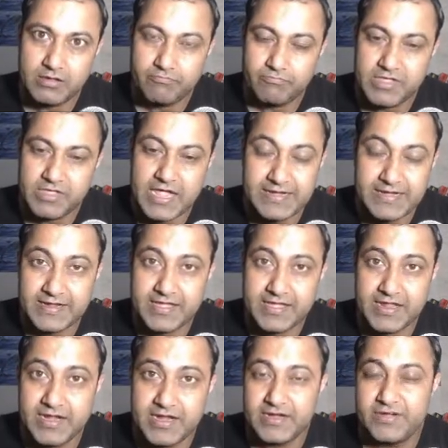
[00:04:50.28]
get it
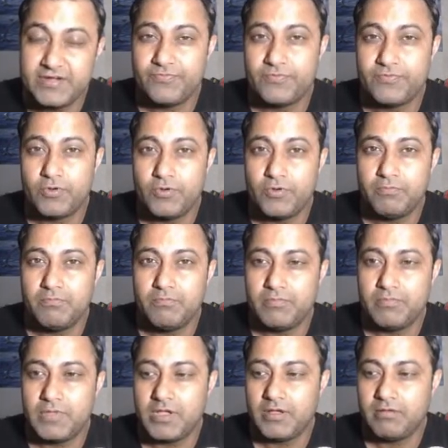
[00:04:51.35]
created
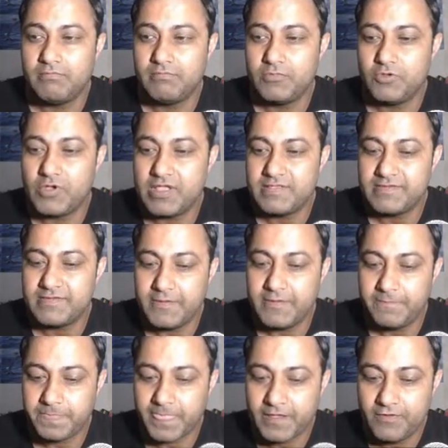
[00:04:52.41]
from you can
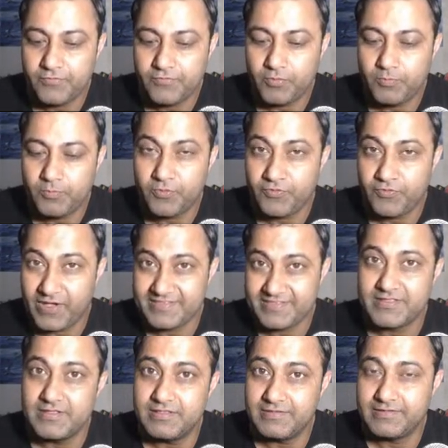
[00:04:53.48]
say from
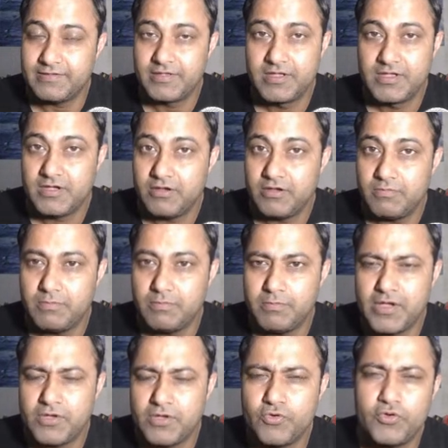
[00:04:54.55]
professionals
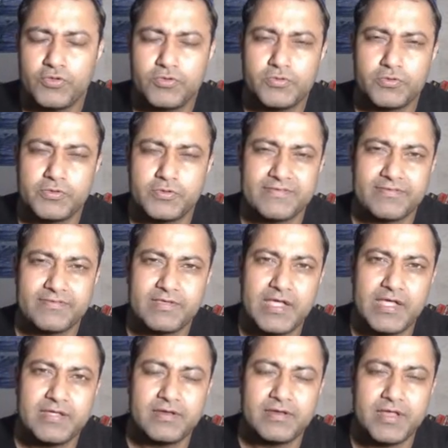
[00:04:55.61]
by going to the
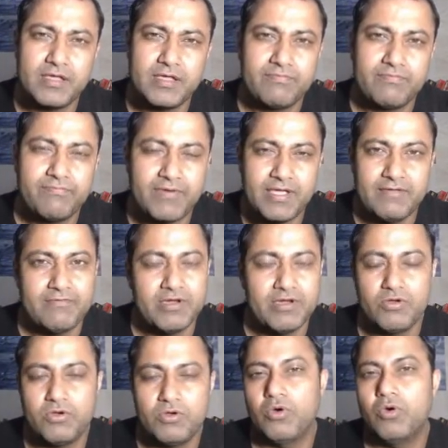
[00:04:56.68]
site like
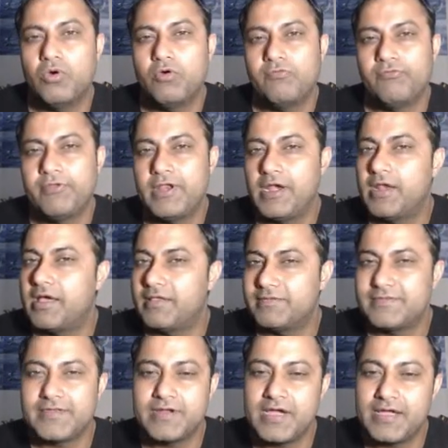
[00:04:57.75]
Fiverr or
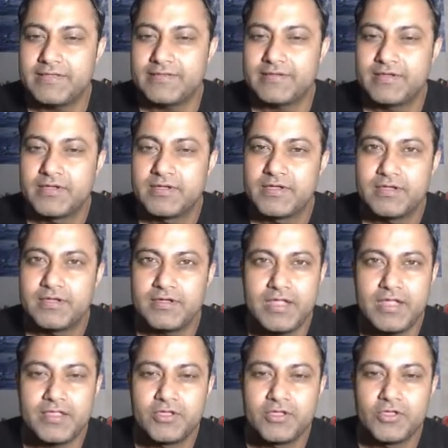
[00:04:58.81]
Freelancer, guys,
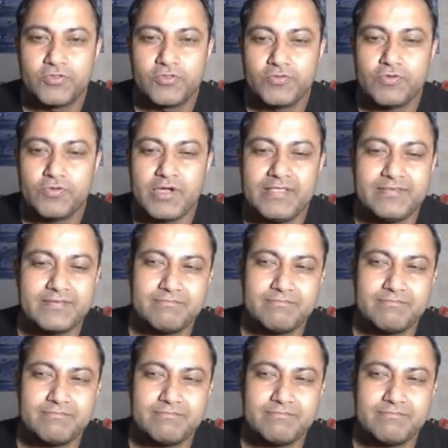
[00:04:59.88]
right? So guys,